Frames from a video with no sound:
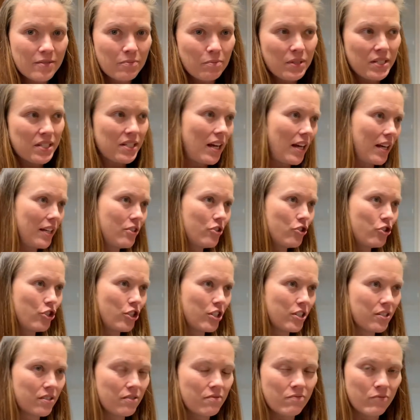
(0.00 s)
besides
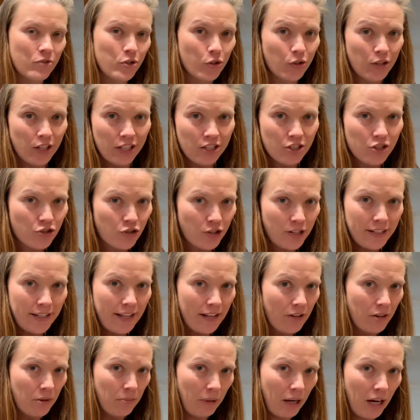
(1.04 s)
just doing it straight out
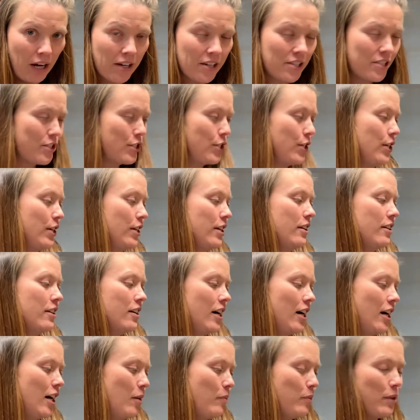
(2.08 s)
of the box,
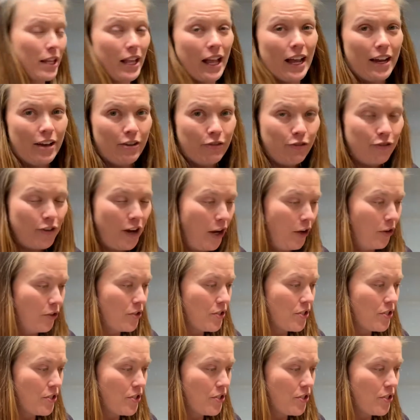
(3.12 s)
that I have found.